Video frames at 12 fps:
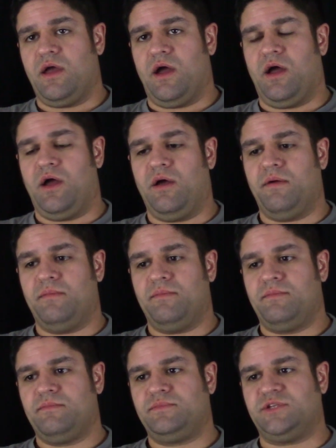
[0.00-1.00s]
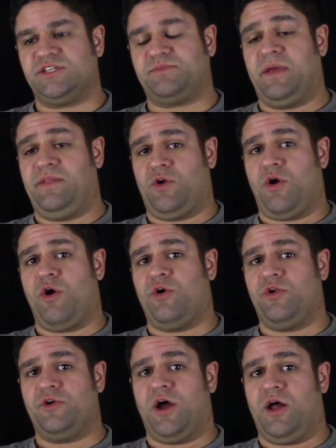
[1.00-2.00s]
to spend their
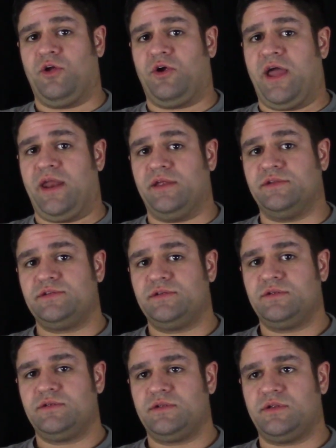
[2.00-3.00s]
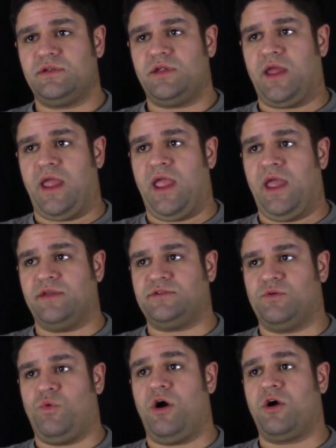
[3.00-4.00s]
hard-earned dollar at it,
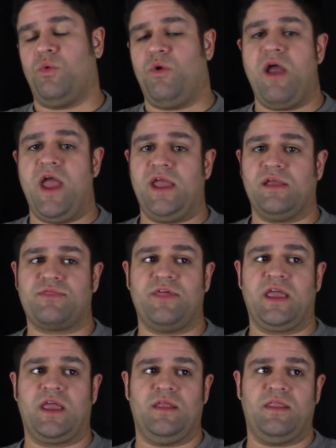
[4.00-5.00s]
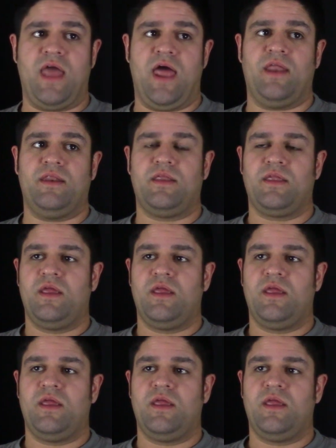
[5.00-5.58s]
and to walk away thinking that